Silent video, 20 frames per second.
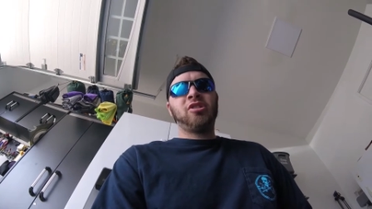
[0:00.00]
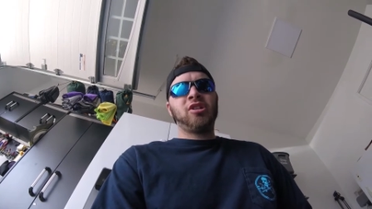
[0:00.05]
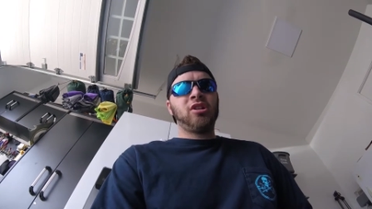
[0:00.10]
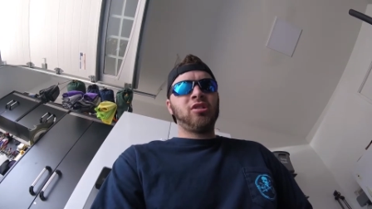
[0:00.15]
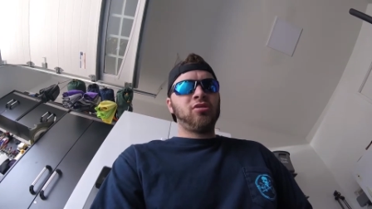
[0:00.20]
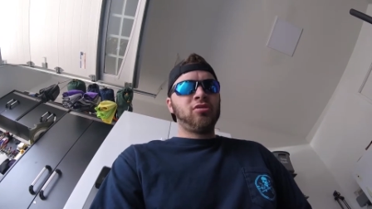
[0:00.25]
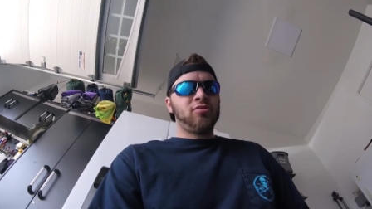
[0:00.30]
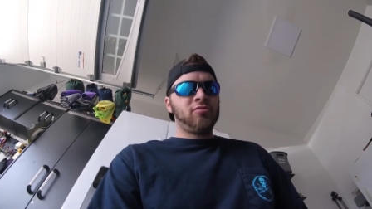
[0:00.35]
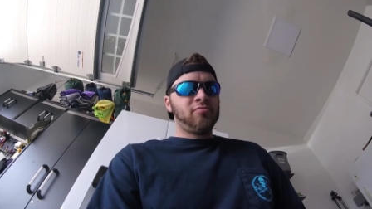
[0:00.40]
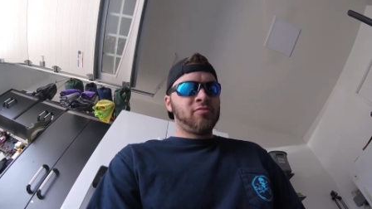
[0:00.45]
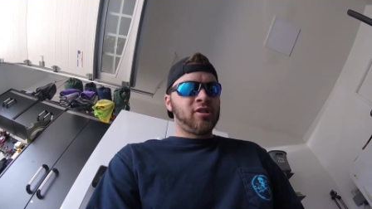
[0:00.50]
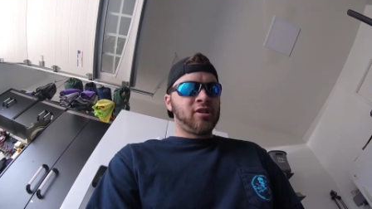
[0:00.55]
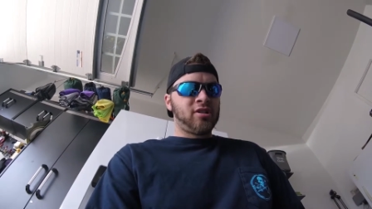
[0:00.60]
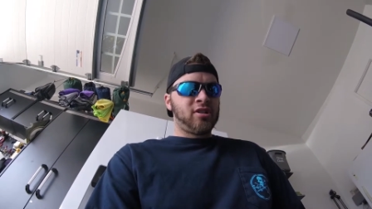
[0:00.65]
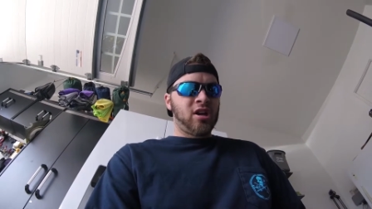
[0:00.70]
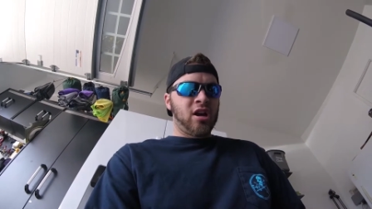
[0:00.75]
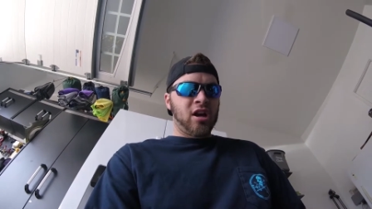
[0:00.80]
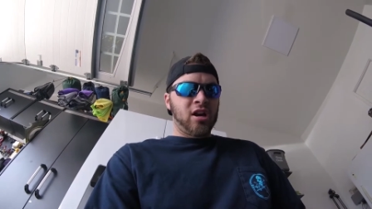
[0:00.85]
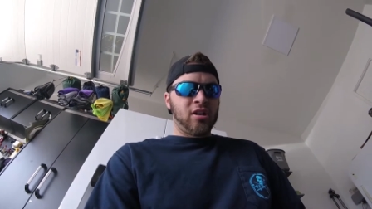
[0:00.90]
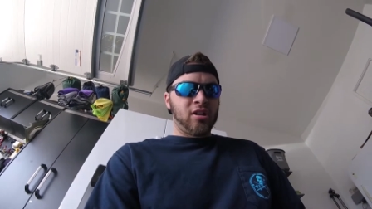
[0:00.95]
channel, but
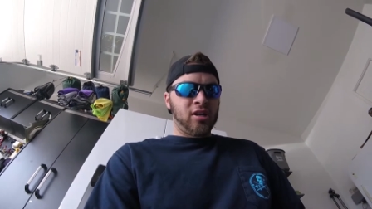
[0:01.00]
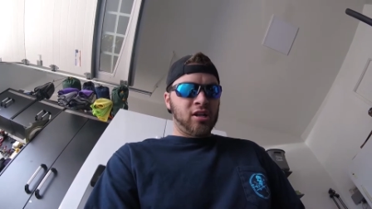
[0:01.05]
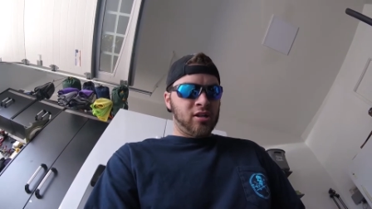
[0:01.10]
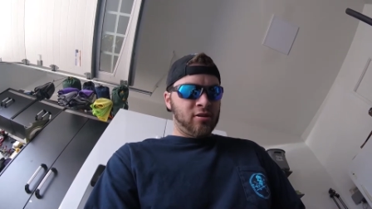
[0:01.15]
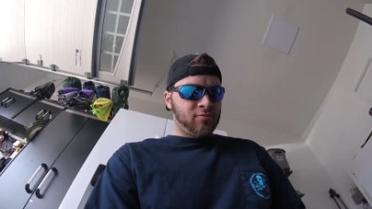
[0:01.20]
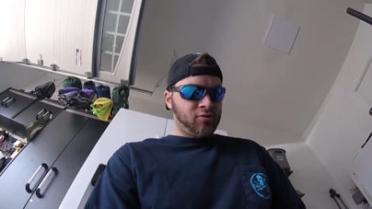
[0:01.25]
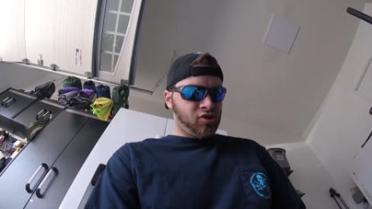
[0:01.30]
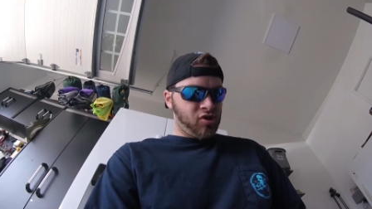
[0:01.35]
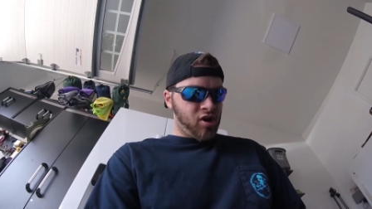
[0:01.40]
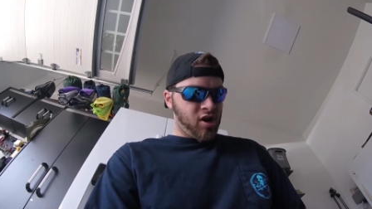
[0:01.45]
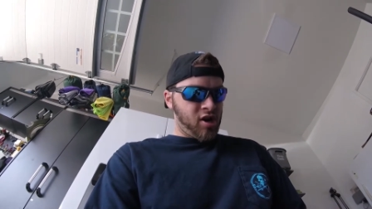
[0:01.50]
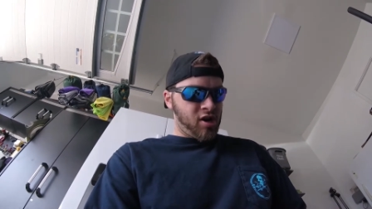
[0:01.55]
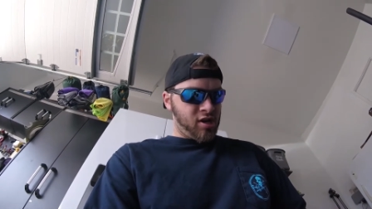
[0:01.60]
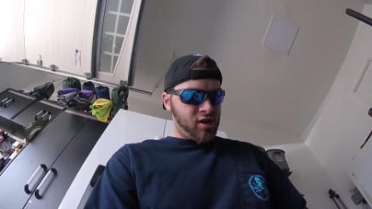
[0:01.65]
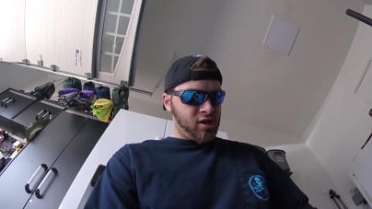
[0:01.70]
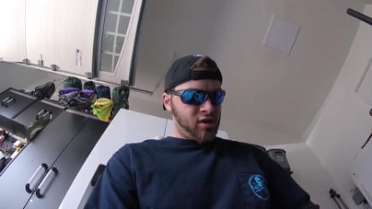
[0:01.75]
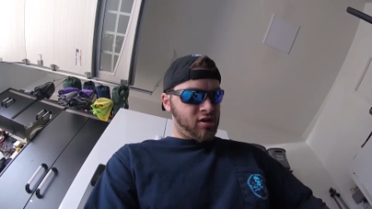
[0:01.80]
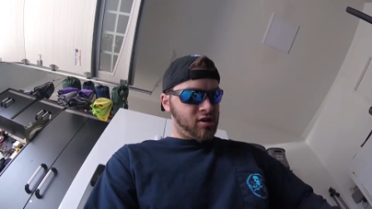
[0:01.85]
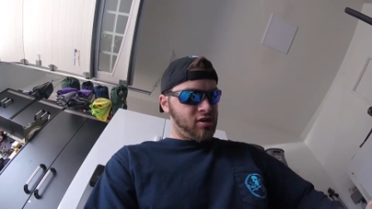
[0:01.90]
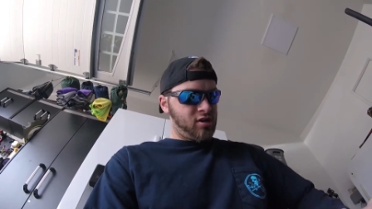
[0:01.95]
I am
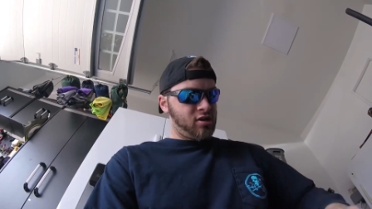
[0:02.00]
trying.